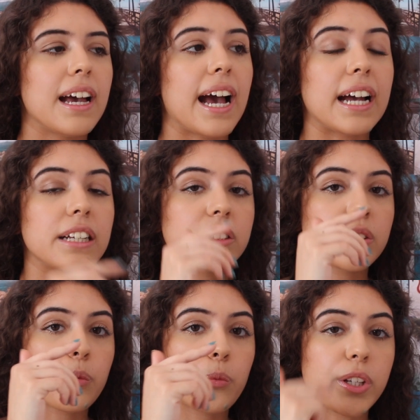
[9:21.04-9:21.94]
And
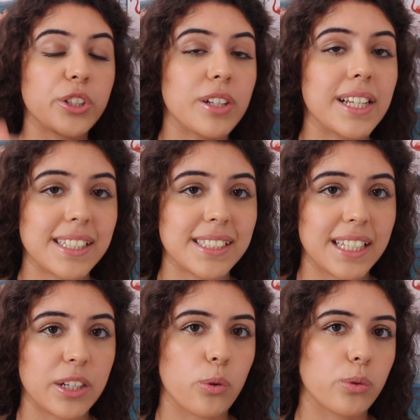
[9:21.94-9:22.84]
when you're
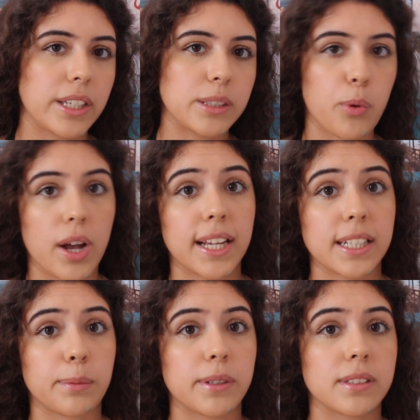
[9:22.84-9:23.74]
listing all these work
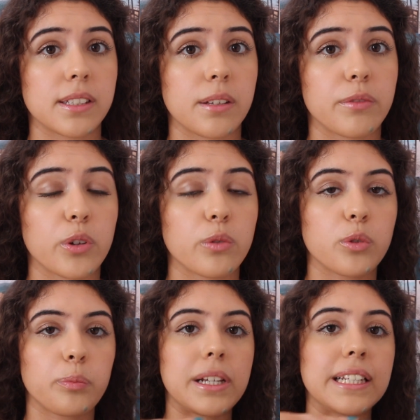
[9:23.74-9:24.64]
experiences and so
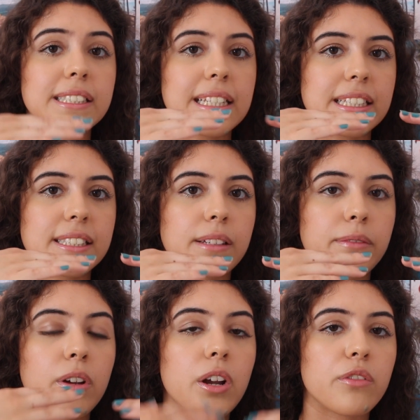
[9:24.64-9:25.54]
forth, please list
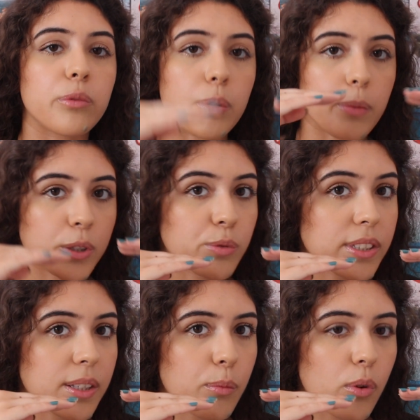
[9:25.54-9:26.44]
them from the most
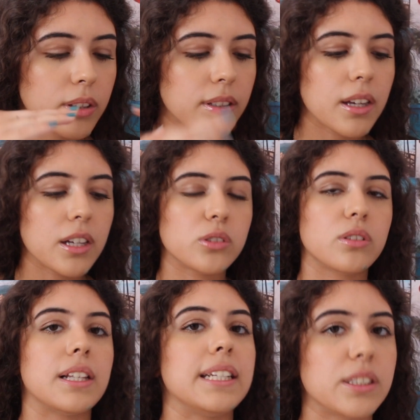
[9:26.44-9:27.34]
recent one to
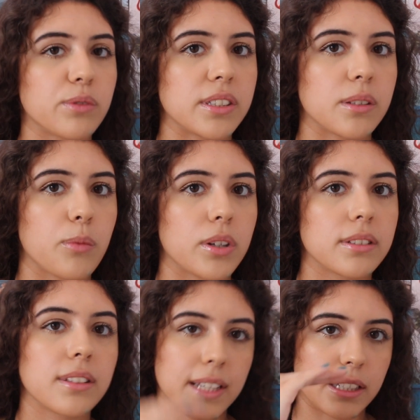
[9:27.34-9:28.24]
the least recent one.
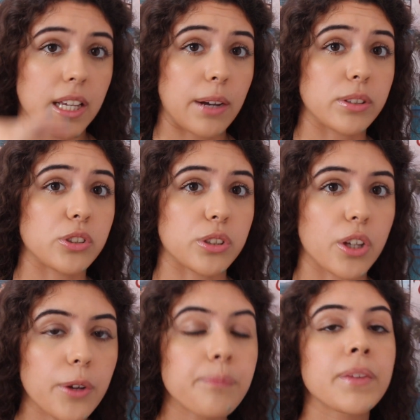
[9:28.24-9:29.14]
That's how it should
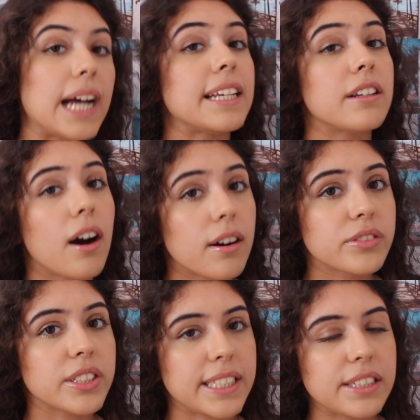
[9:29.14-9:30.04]
go. And then
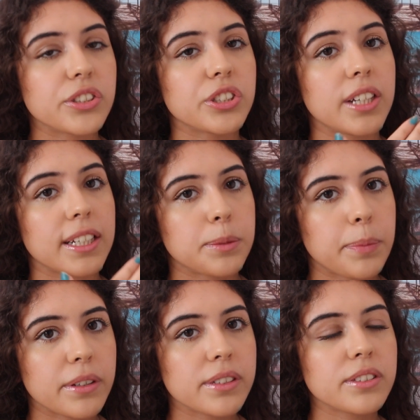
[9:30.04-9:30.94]
after each
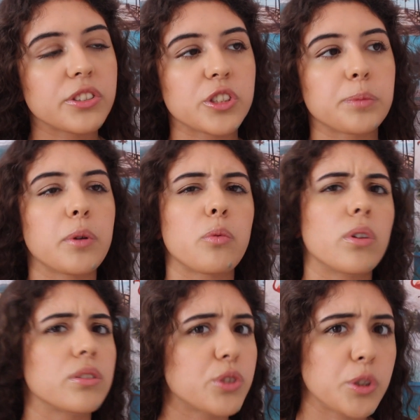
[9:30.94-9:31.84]
experience, just put
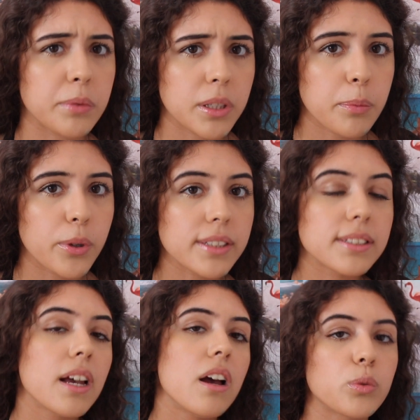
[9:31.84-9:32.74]
1 or 2 bullet points
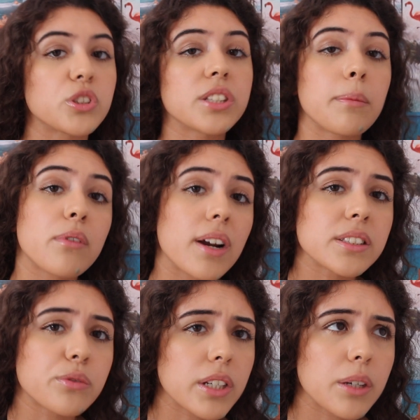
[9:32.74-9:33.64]
which
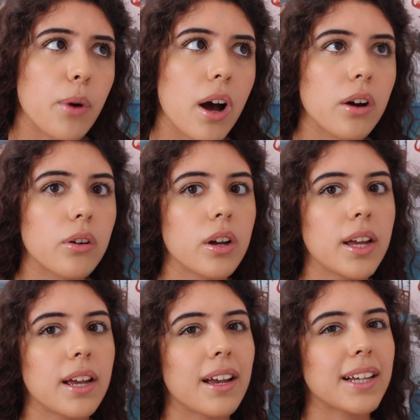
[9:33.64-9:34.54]
summarize really well
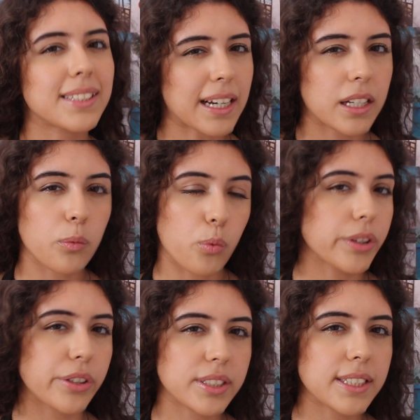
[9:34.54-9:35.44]
exactly
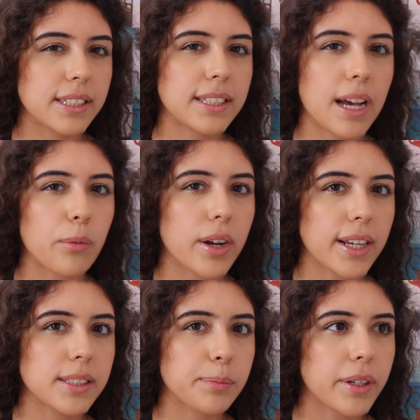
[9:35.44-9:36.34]
what you did in that work
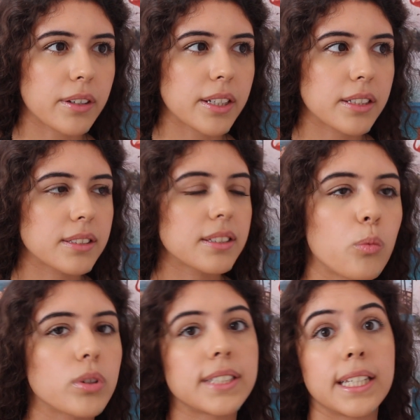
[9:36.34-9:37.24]
experience,
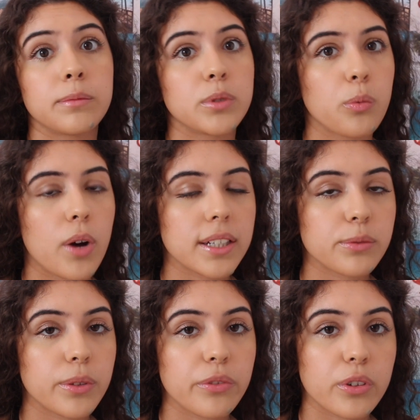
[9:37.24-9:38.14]
what teams you worked
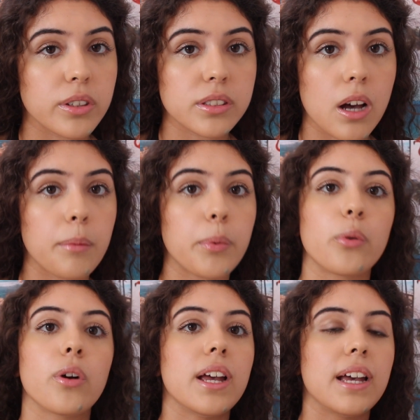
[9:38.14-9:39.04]
with, for
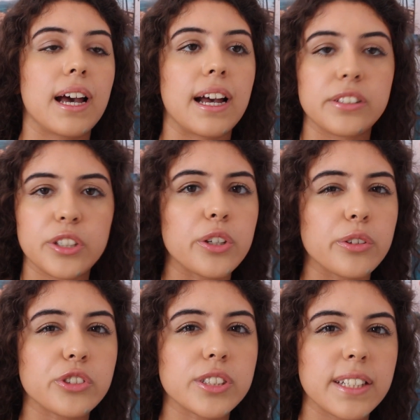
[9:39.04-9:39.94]
example, and you know,
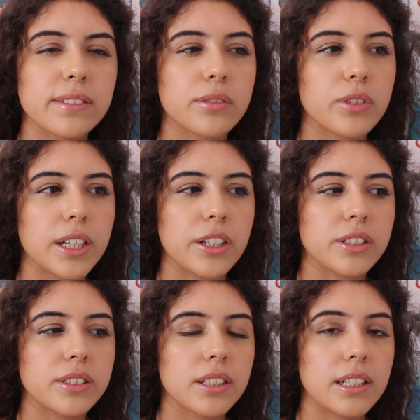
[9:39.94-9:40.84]
just gives a really
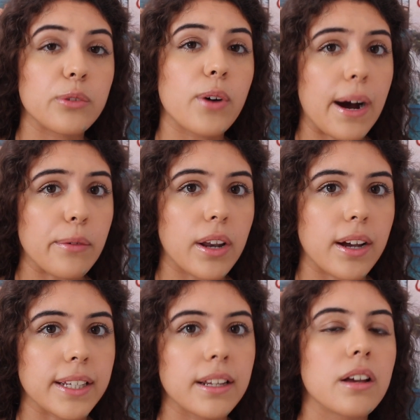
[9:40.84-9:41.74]
good little
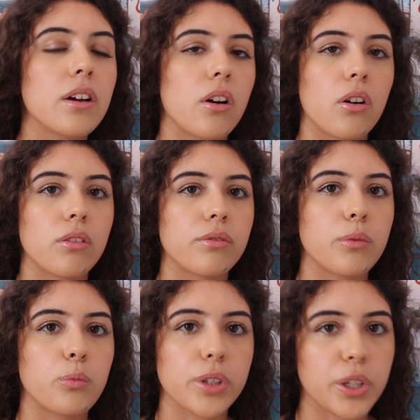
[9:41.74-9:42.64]
outline of
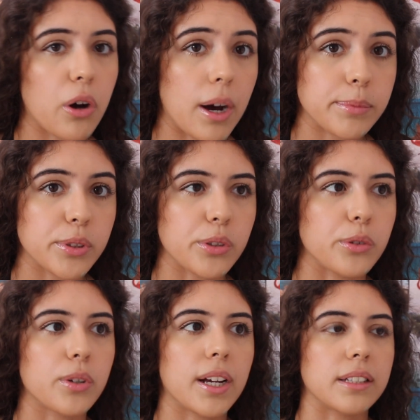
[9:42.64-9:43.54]
what you got up
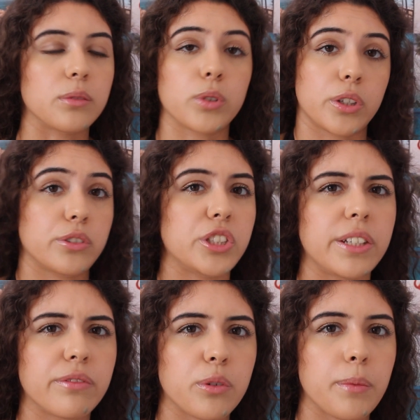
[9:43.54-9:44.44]
to and what you
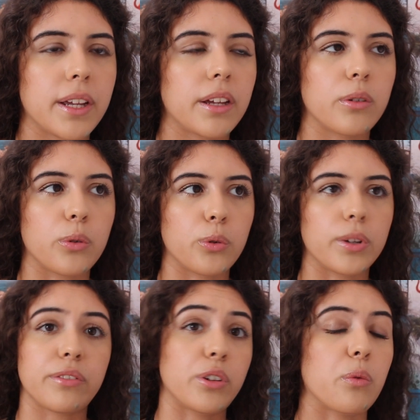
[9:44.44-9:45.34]
achieved from it, or
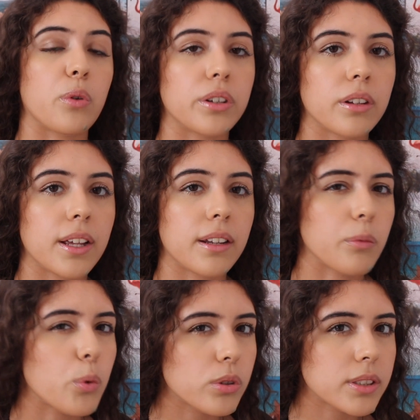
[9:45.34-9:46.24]
if you won an
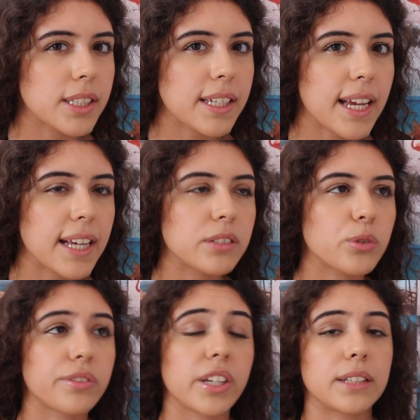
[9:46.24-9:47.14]
award at the end, or
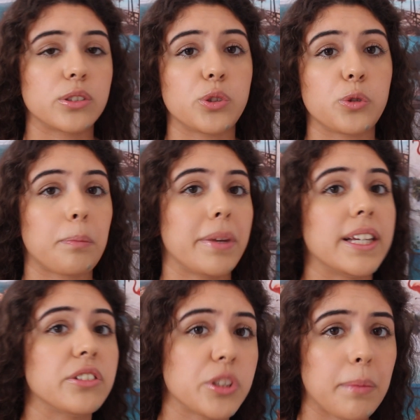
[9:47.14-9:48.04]
if you had to do a
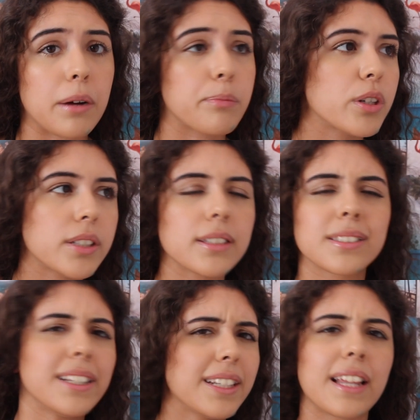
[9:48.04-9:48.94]
pitch about a product,
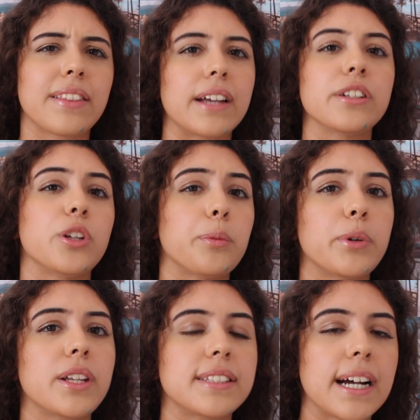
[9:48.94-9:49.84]
something like that. You know,
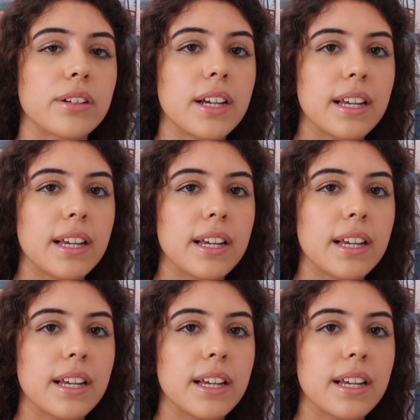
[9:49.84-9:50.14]
put it down